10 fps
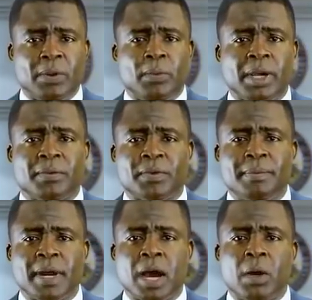a week
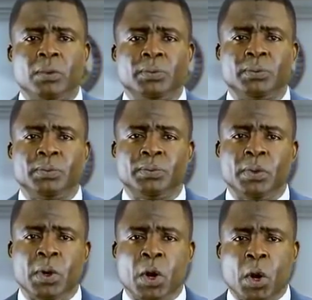from now,
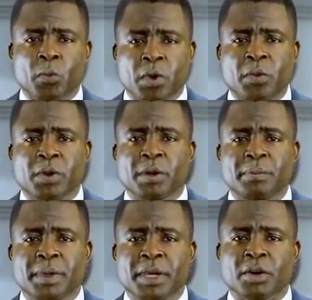we will
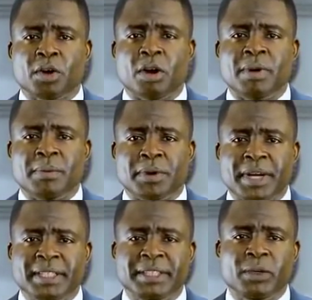be
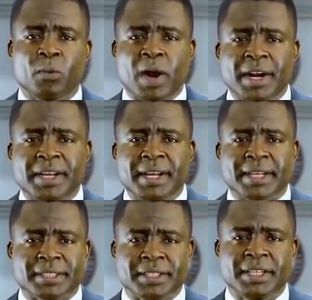commemorating 1
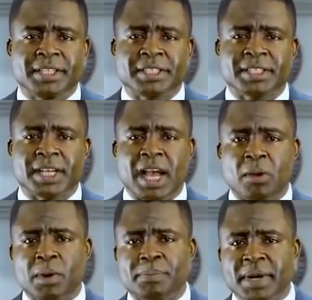year since
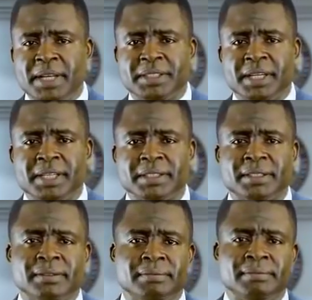our
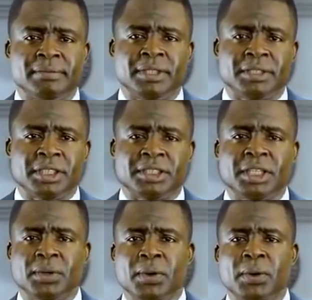president,
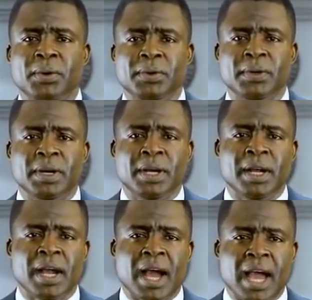Sisiko
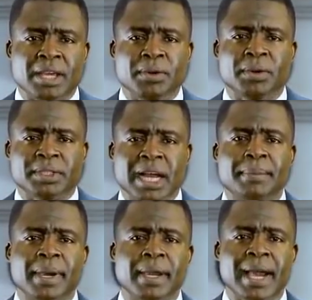Ayok
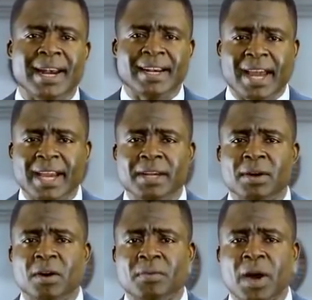Tabe, and 9
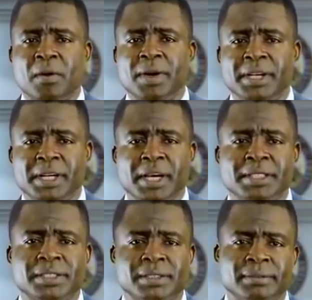of our
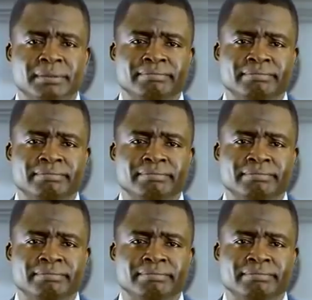leaders,